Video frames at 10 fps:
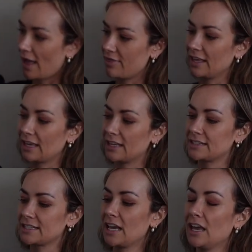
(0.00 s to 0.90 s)
I think
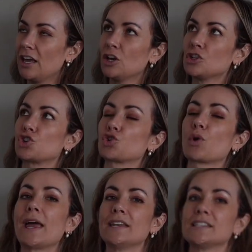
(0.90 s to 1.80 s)
it's
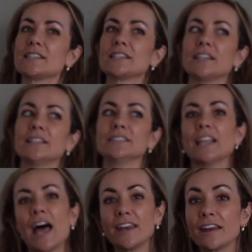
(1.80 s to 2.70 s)
trend
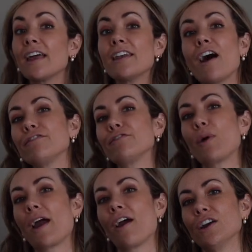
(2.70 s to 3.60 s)
led enough
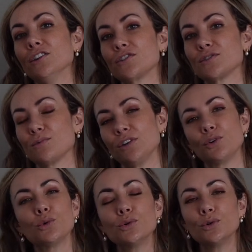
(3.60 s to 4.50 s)
where it looks really
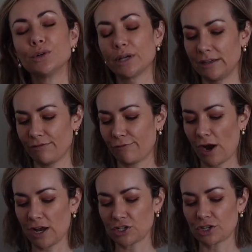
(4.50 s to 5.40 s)
cool and
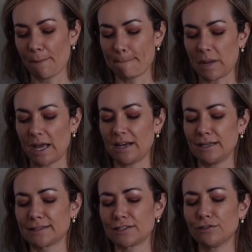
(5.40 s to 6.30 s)
fresh, but
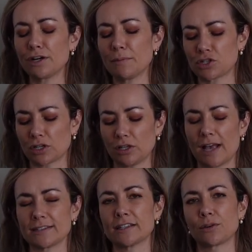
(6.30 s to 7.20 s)
it's still very much a
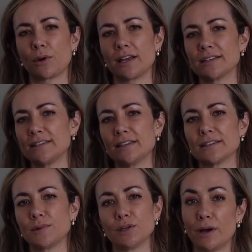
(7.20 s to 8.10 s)
classic where I can see
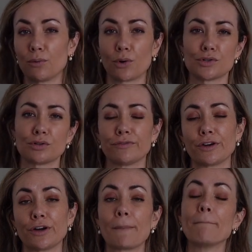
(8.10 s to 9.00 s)
this being in my wardrobe
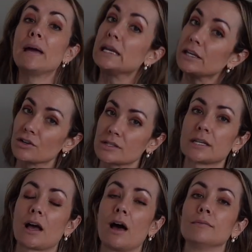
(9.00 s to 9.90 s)
for many years
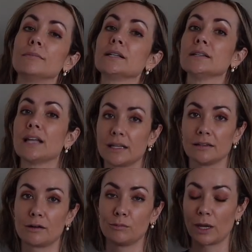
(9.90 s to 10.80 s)
to come, like a
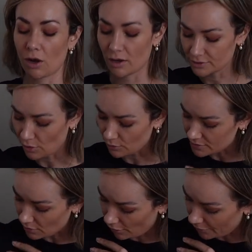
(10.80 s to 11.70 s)
lot of my COS
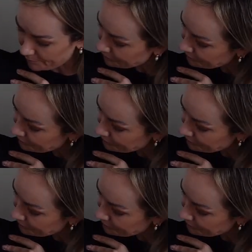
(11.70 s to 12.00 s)
coats are.